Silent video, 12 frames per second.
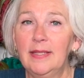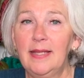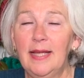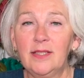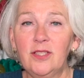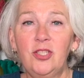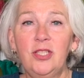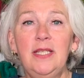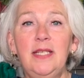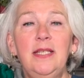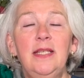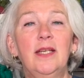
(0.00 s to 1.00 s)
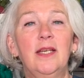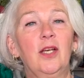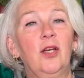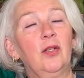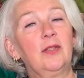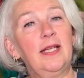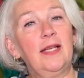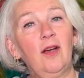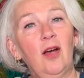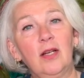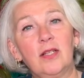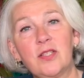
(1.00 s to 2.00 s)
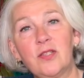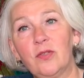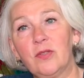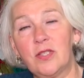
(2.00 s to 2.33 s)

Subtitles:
that she got in Carcassonne.